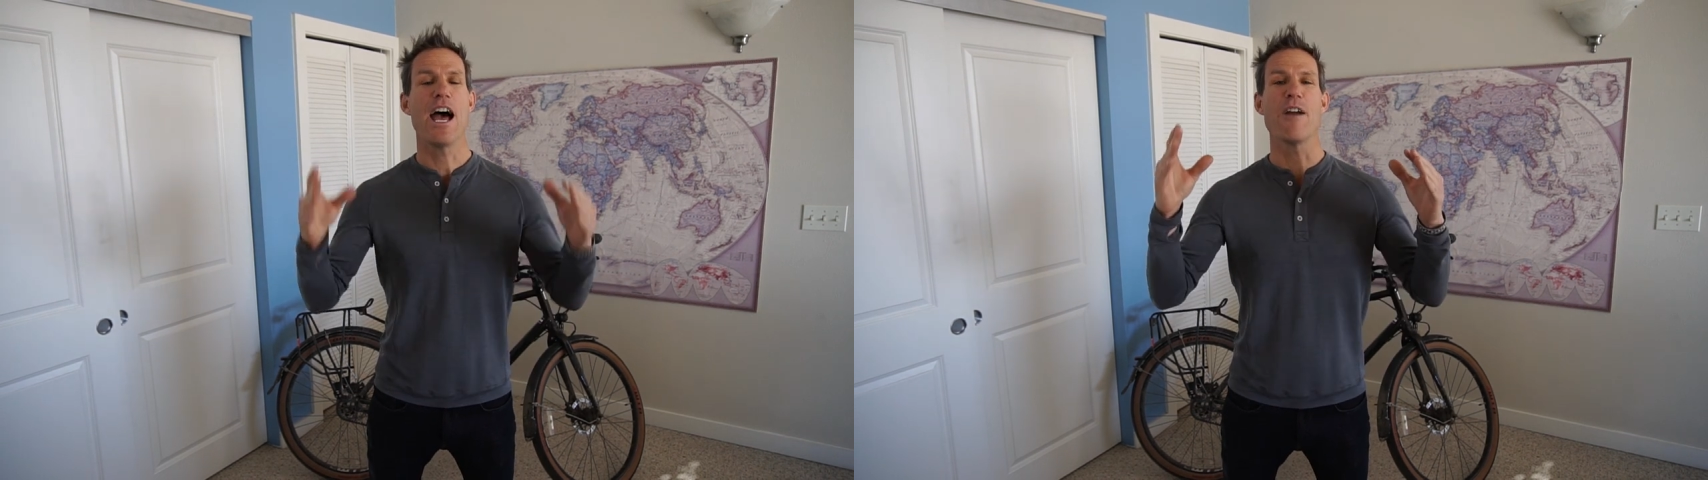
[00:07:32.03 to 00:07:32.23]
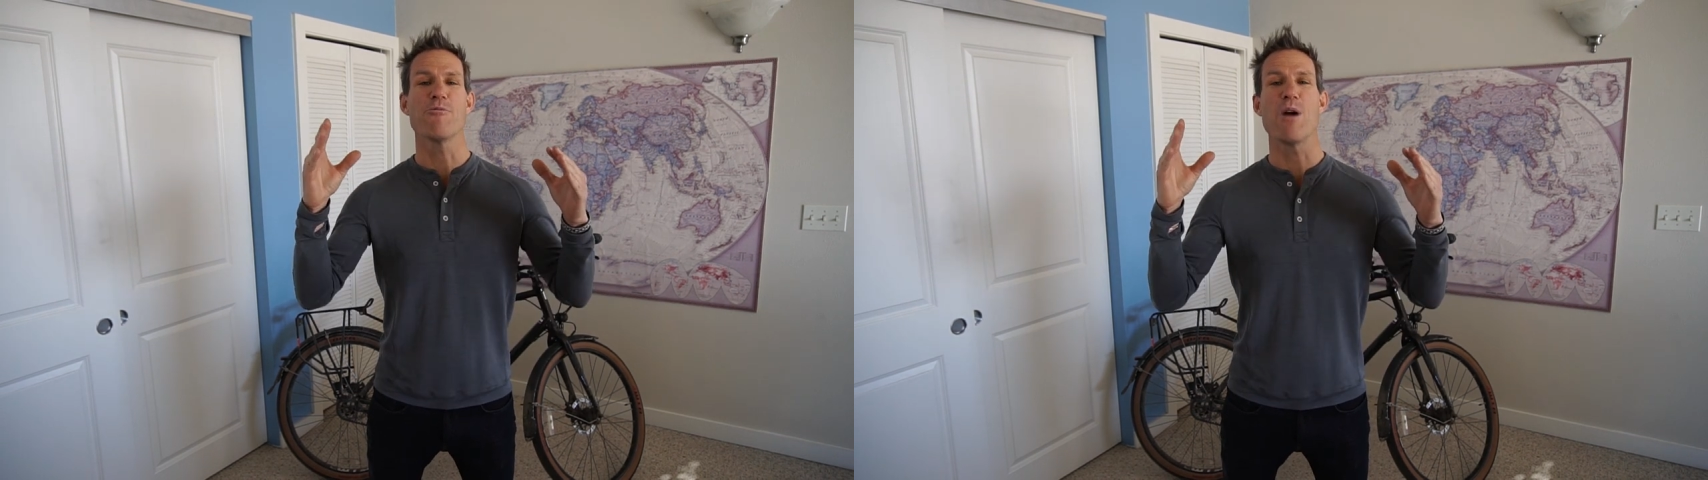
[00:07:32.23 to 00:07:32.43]

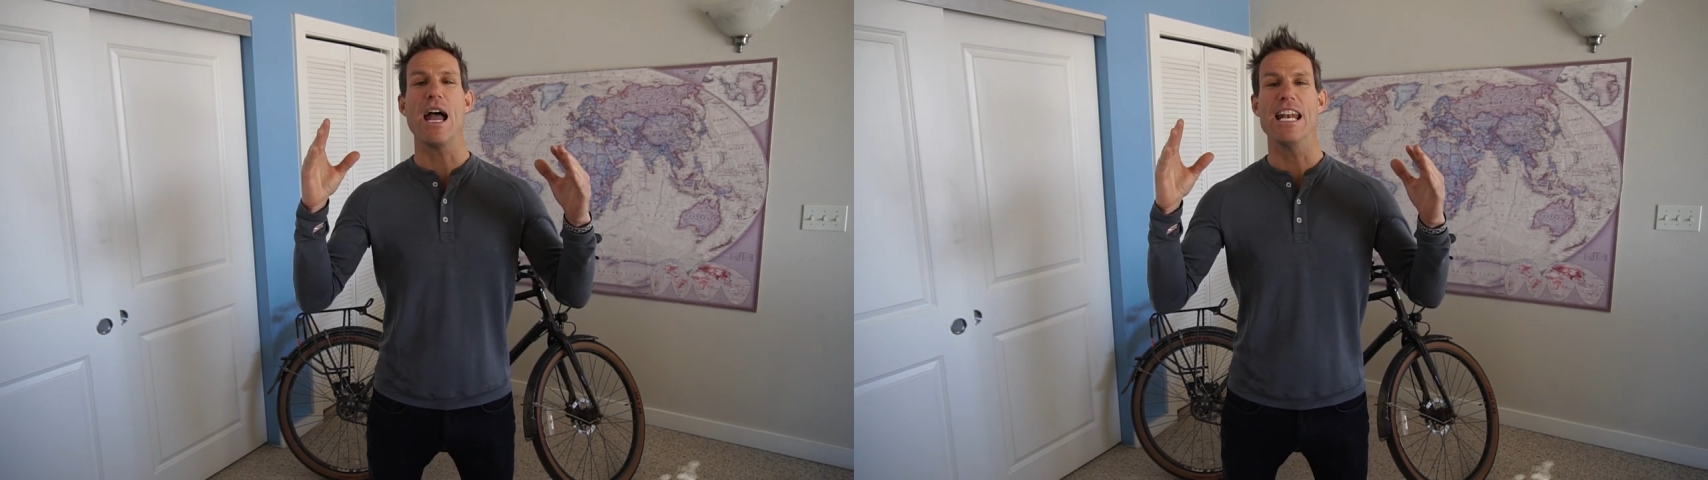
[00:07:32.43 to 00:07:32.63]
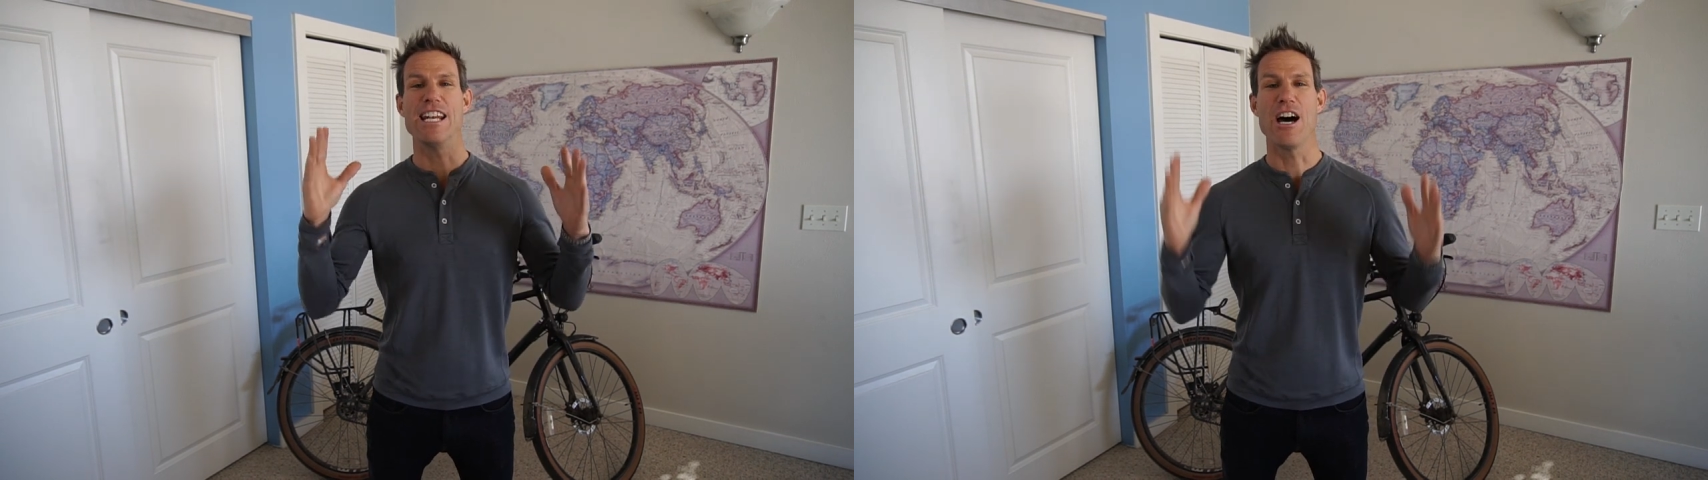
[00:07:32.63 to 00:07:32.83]
I
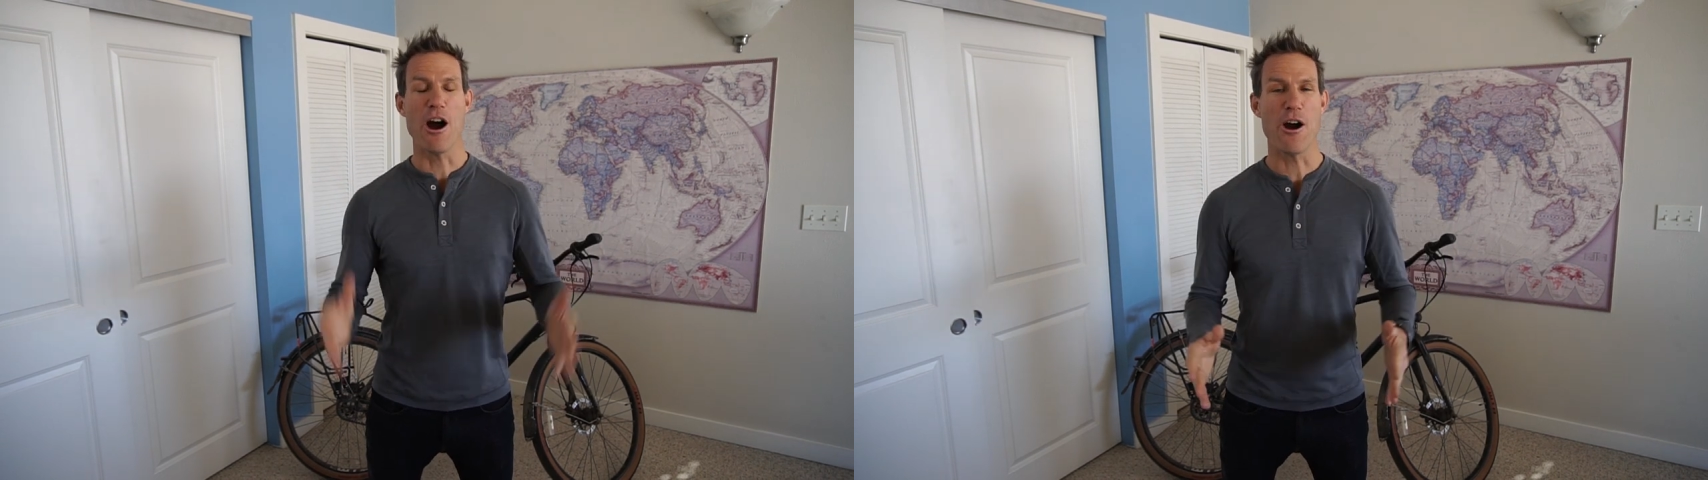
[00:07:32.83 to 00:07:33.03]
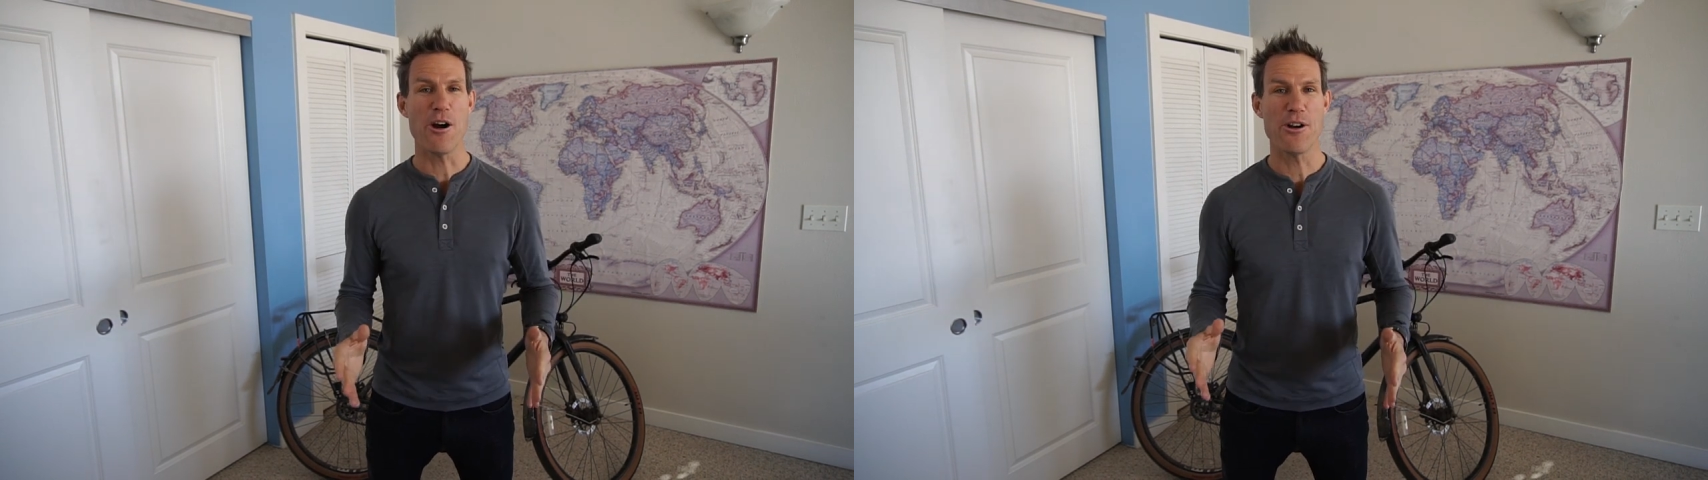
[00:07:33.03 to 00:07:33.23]
ride it
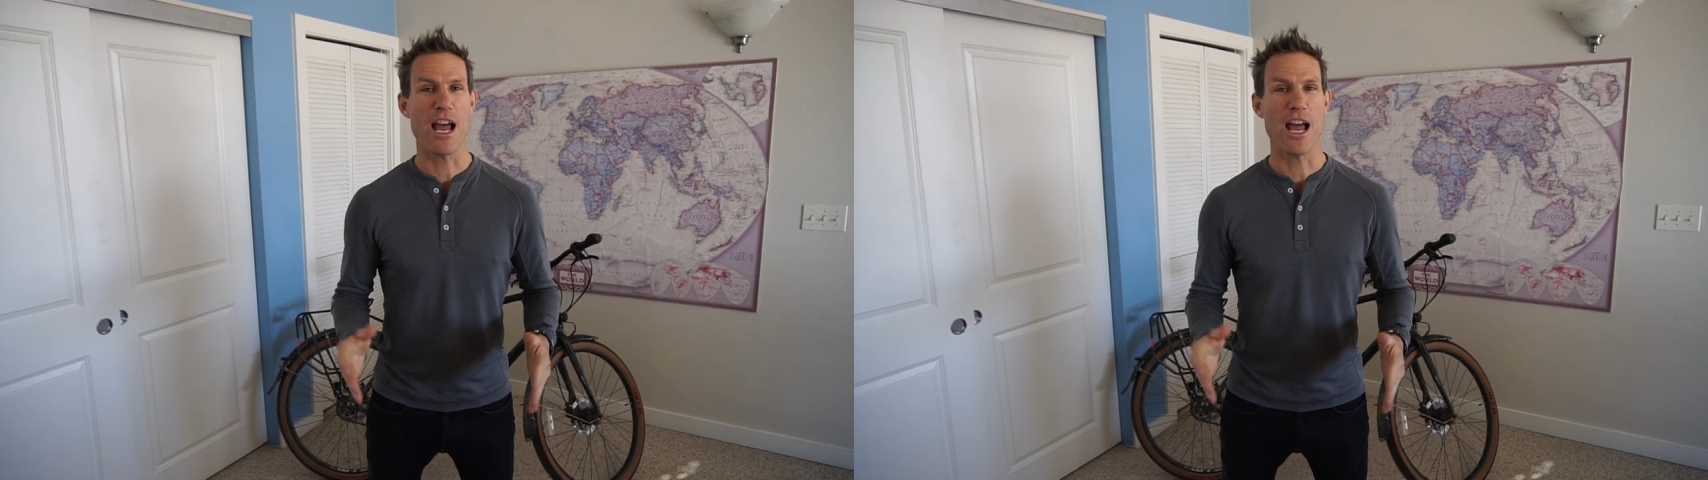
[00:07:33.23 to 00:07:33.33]
hard.